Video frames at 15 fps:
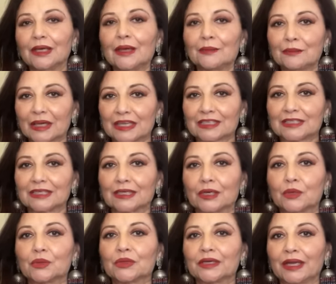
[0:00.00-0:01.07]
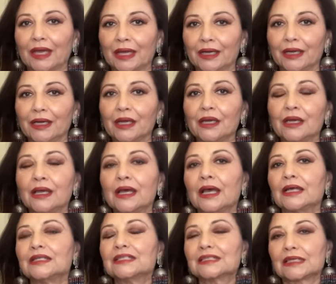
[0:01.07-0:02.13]
Mexico, Canada,
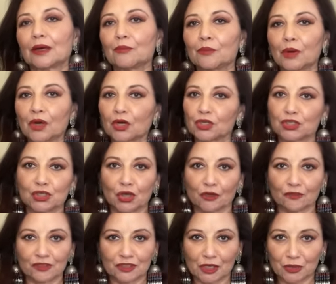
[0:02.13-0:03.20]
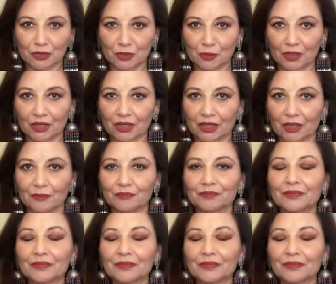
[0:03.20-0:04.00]
and some parts of South America.